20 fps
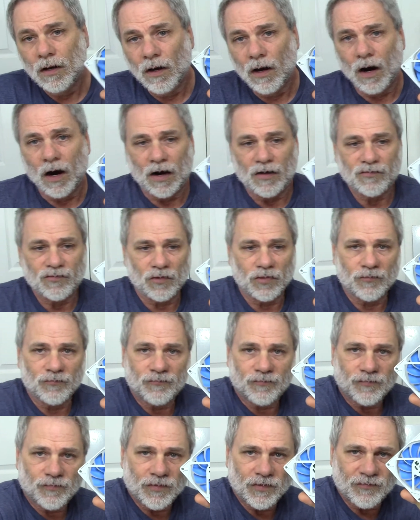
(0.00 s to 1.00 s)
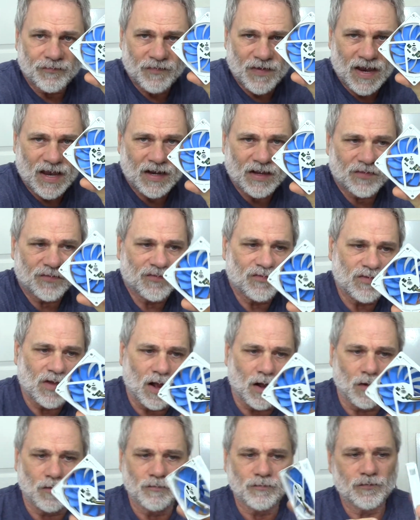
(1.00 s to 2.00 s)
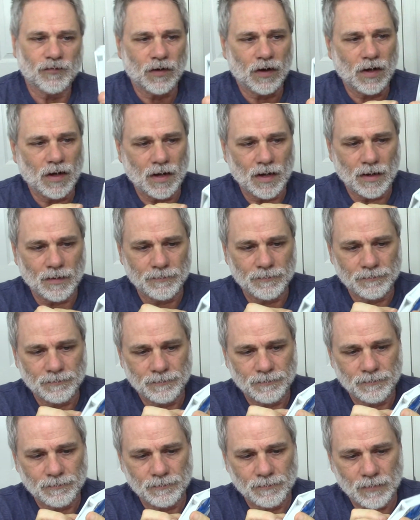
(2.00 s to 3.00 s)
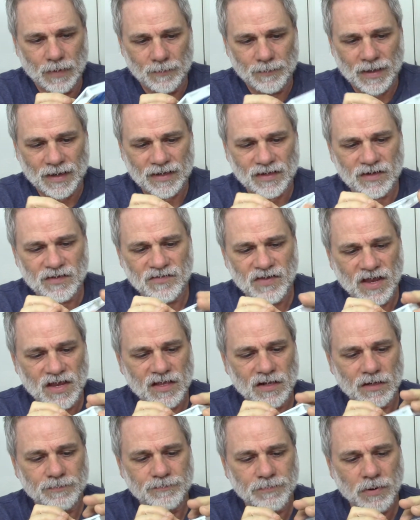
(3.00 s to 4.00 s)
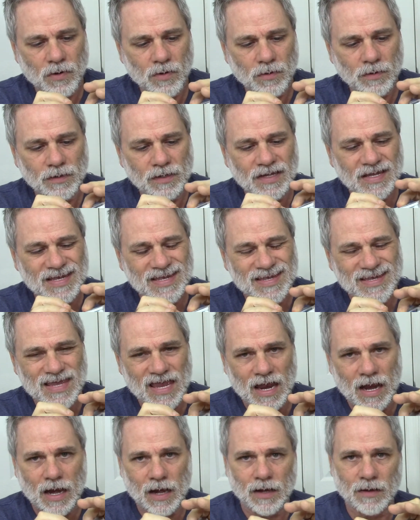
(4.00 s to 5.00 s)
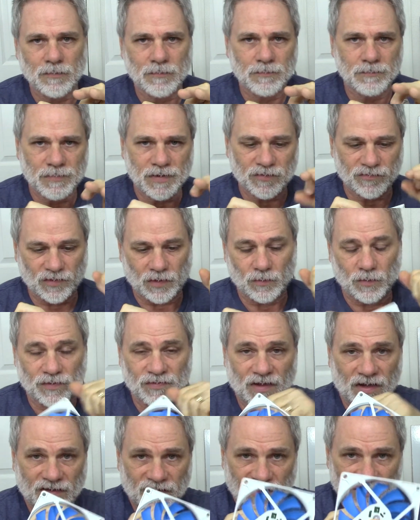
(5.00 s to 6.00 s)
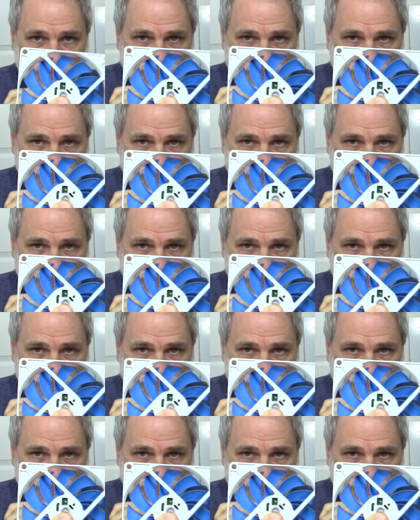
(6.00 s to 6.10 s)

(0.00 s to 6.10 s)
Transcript: All right, so the, for the fan itself, um, I'm not going to take it apart again because I don't want to take these